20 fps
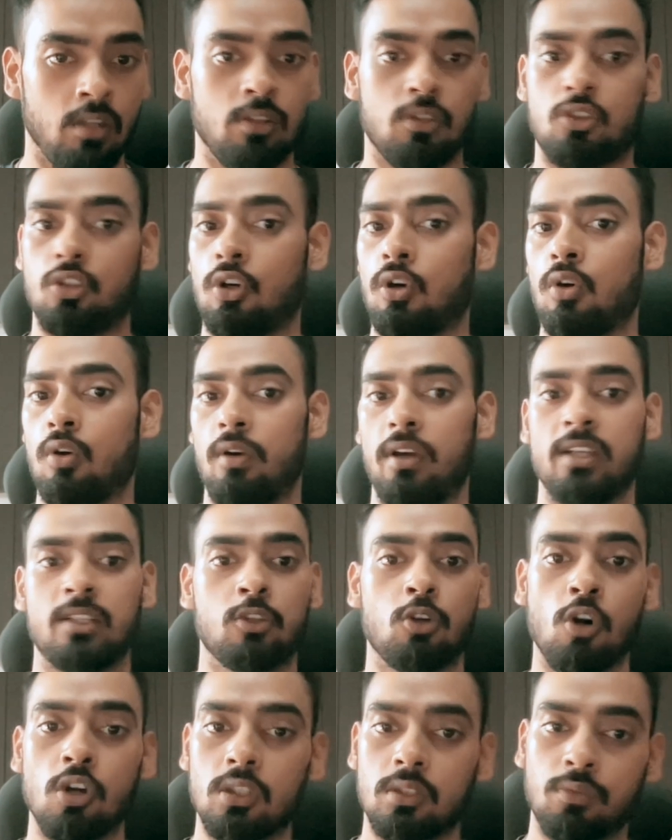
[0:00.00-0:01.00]
So it
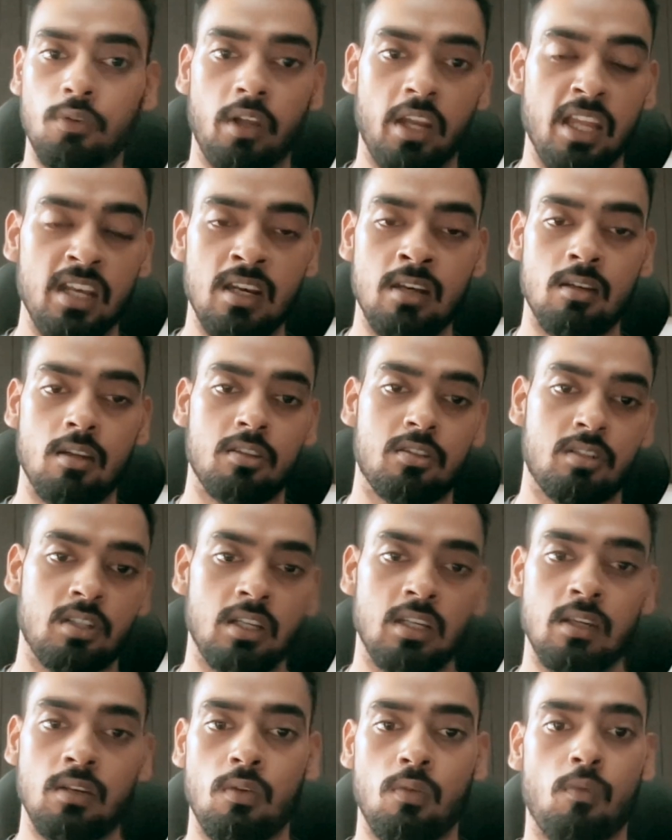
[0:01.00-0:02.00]
goes for any
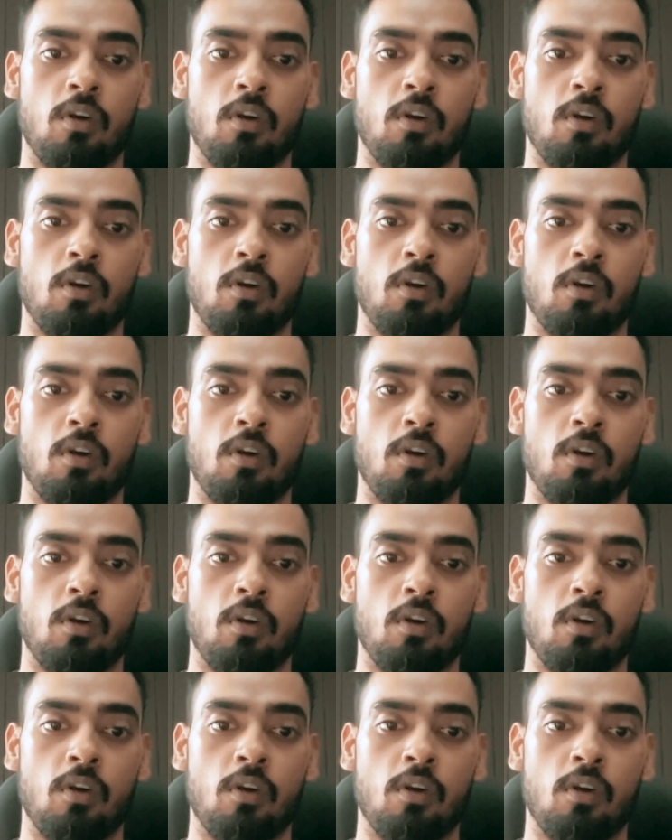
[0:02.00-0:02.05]
industry,